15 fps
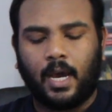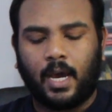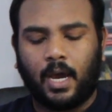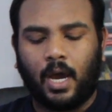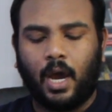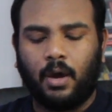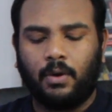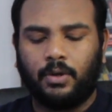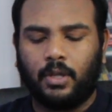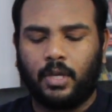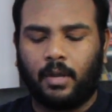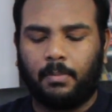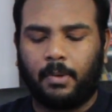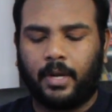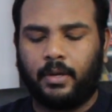Oh,
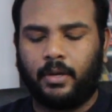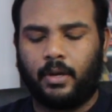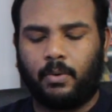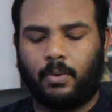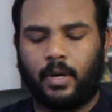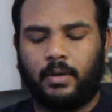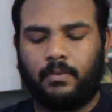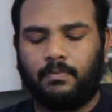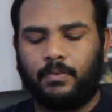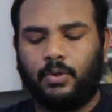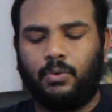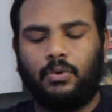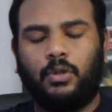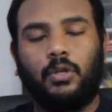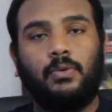you know what?
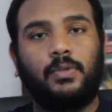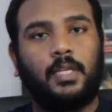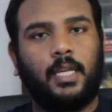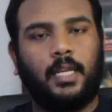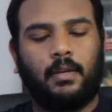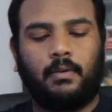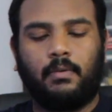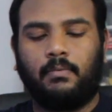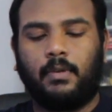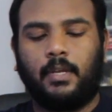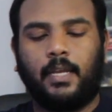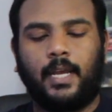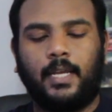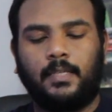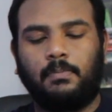You loosen it and
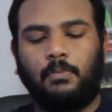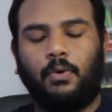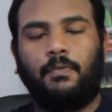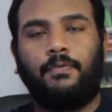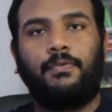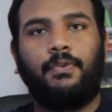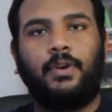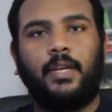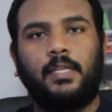have some more.